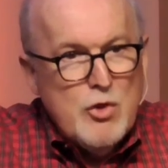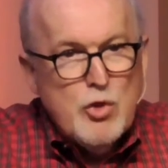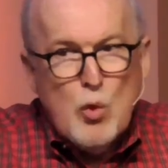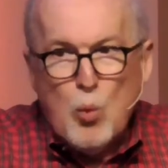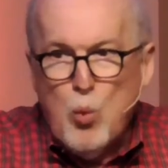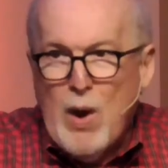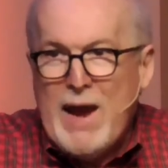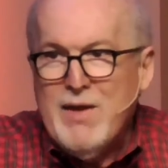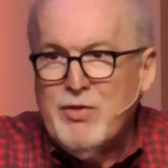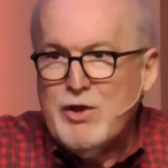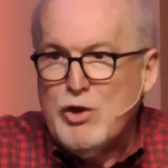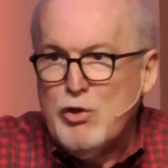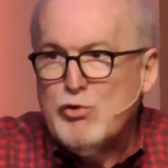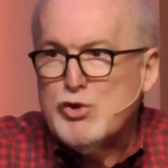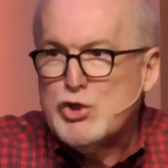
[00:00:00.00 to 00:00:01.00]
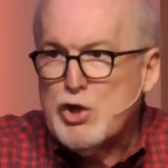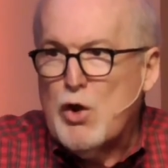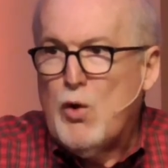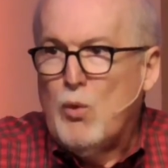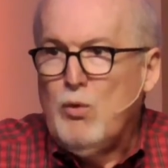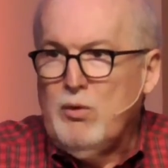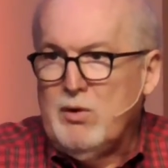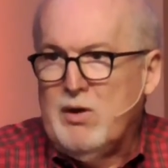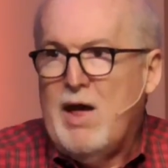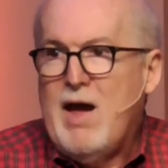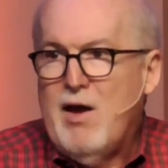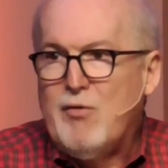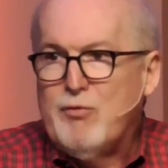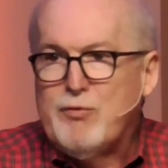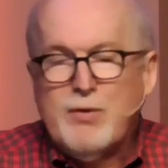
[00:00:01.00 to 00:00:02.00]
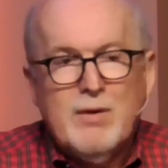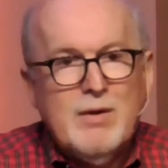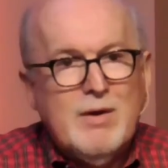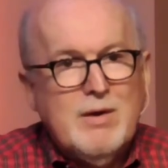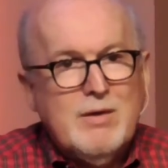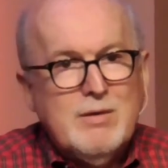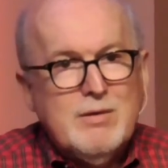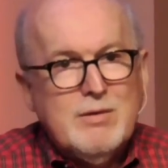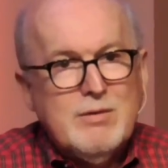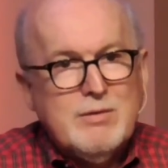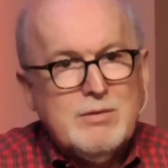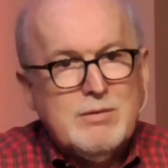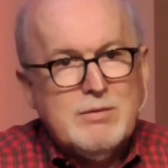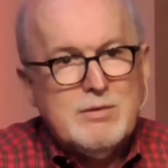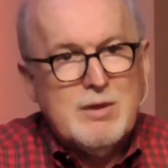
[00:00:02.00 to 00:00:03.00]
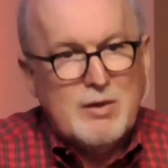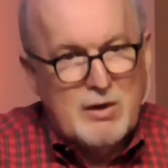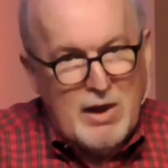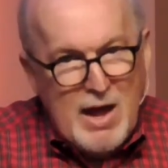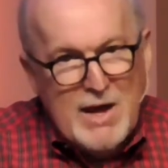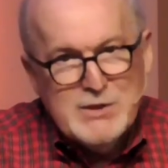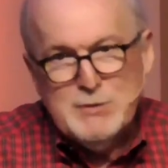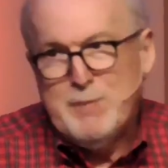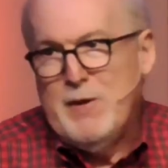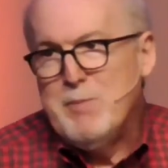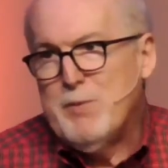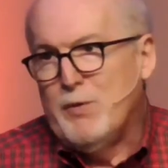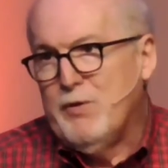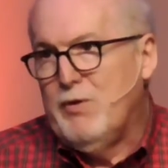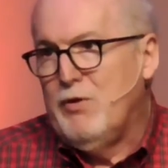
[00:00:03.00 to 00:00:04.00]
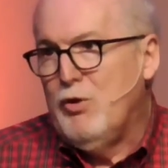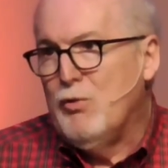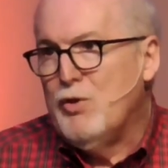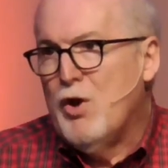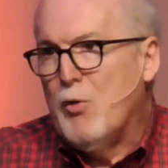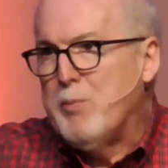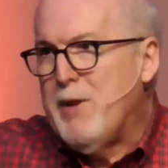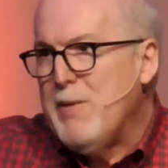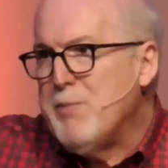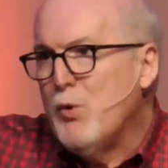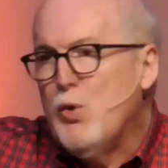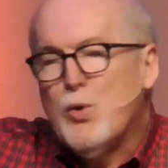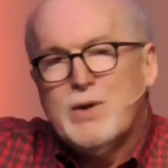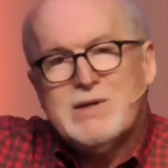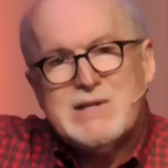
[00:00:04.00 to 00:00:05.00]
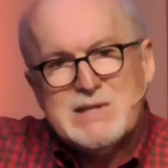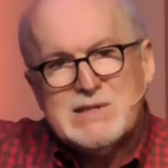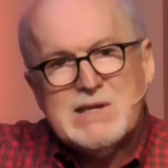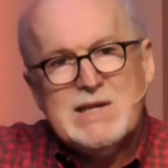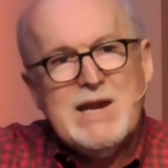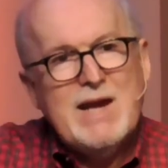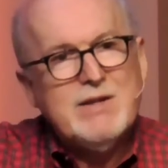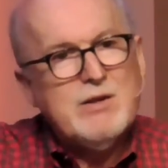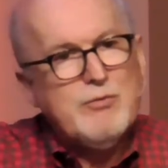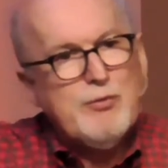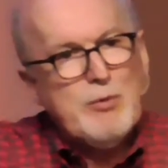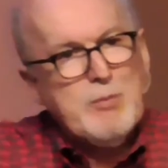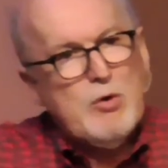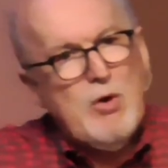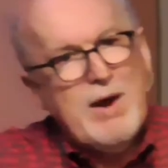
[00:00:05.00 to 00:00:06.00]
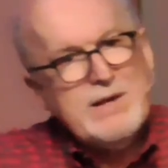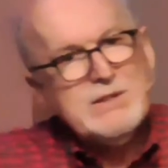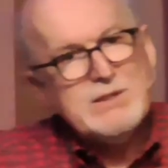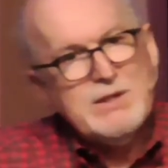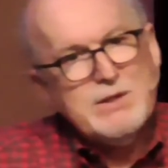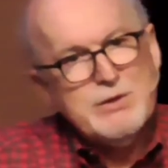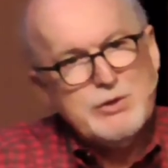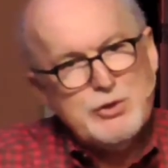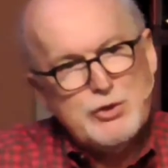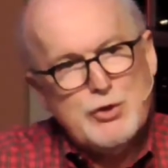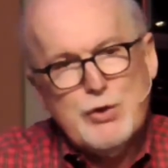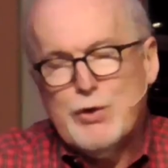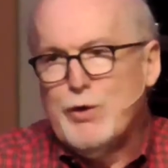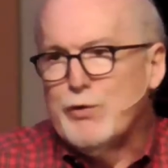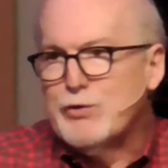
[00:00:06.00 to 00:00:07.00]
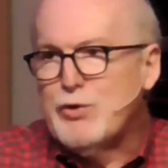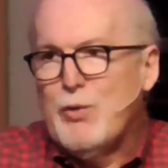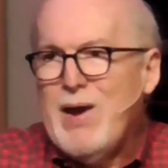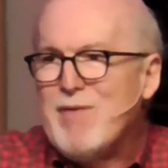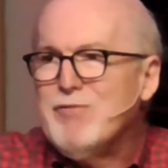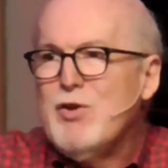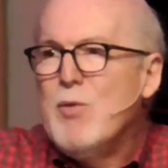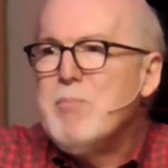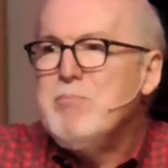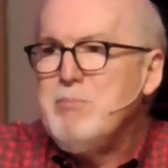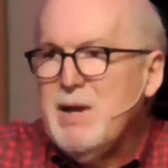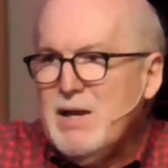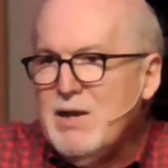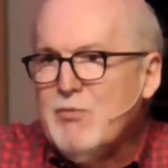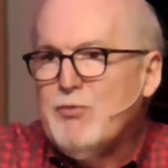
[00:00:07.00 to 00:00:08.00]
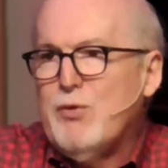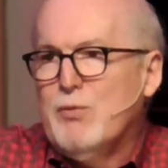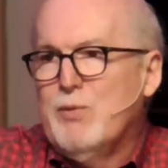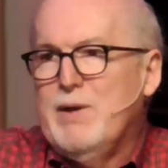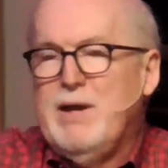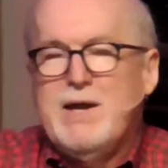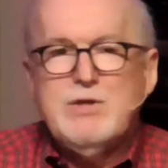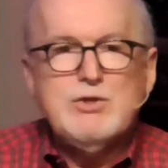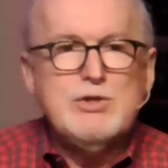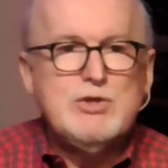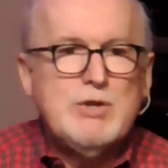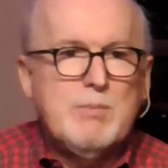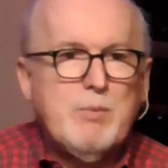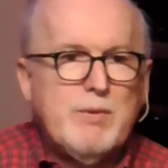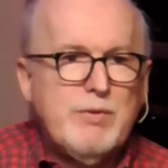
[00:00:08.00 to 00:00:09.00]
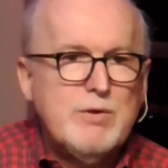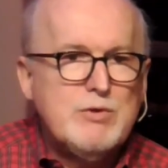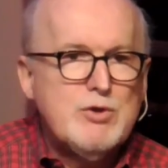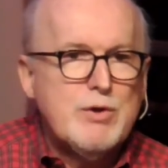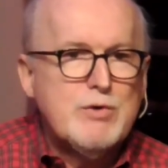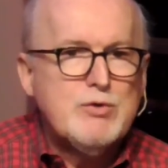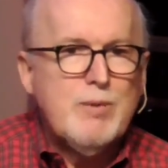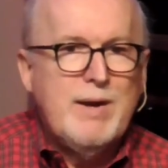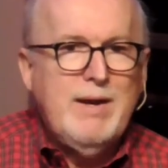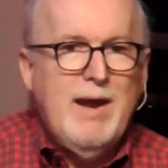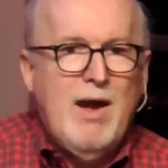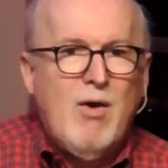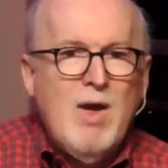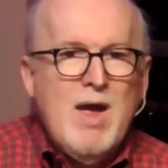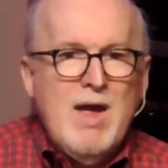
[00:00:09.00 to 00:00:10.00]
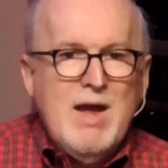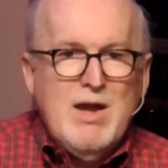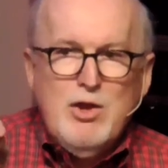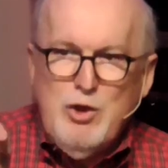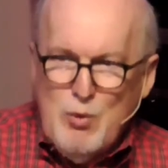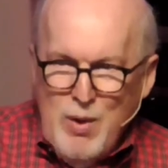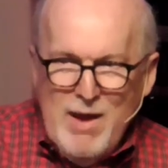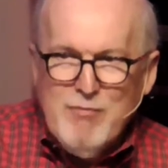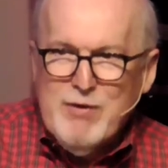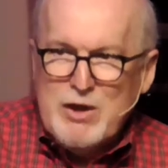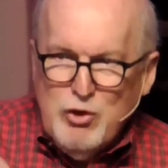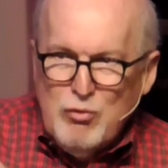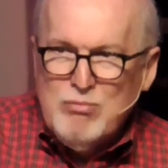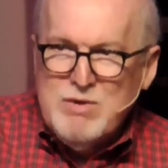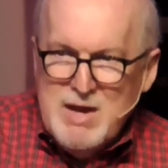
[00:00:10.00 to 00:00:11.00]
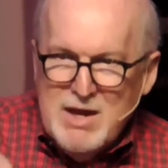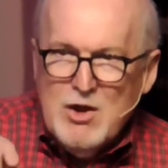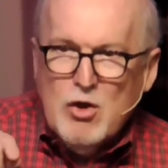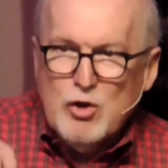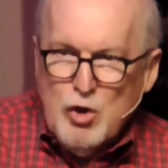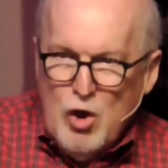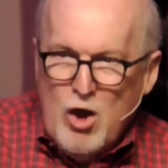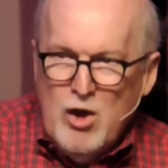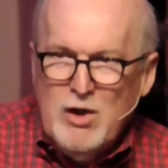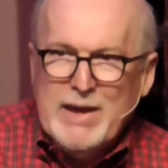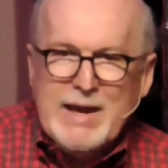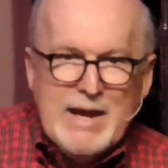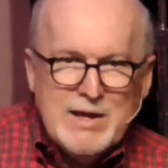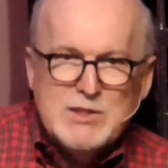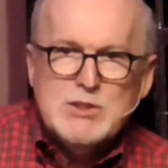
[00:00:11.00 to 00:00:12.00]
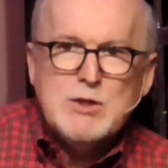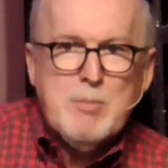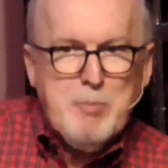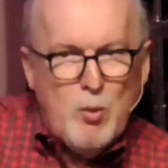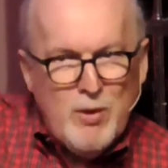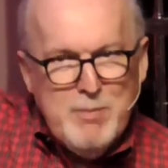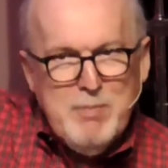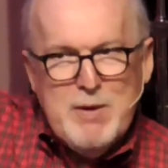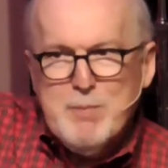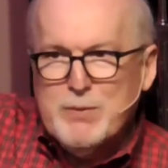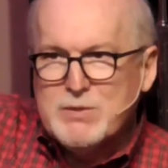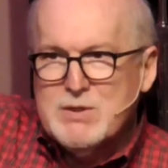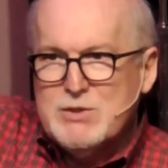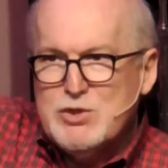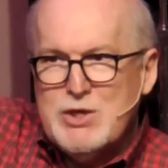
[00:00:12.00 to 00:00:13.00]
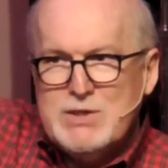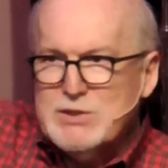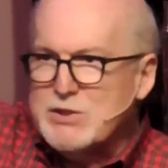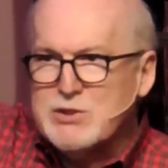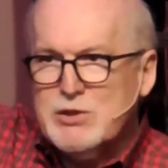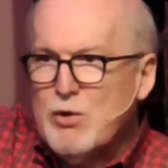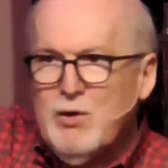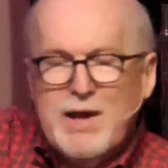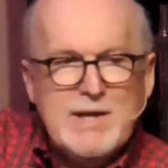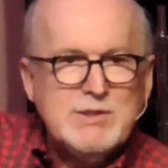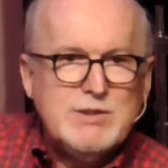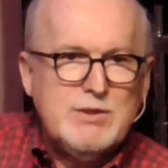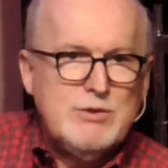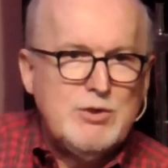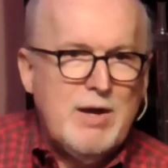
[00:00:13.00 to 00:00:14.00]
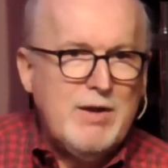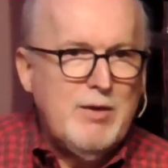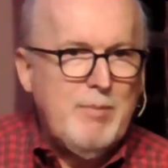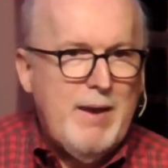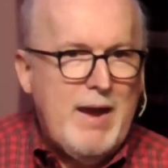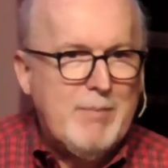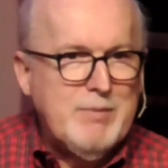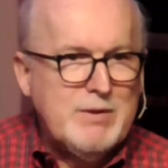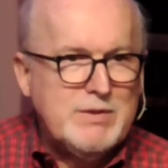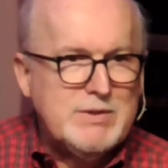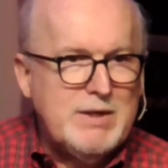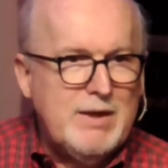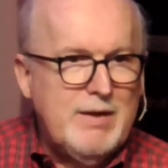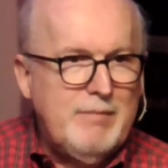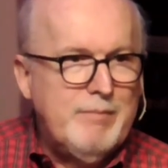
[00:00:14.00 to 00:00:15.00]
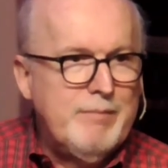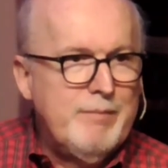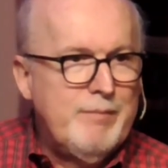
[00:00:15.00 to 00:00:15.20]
The way that you show love to lost people you know, people who are disconnected from Christ and His church, who have no meaningful relationship with the church right now. you have a unique calling, and it's to point people to Jesus, no less than John the Baptist did.